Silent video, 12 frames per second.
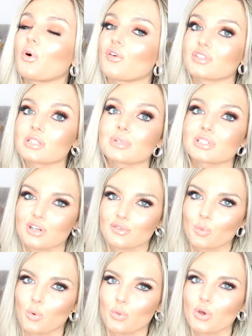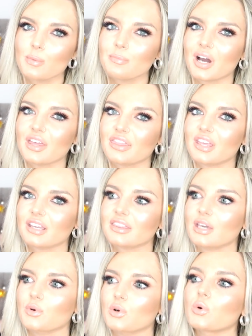obviously because I've worn them but I think
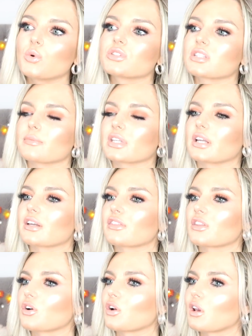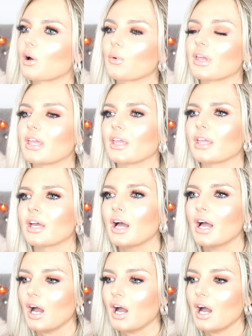they were called something like the Chloe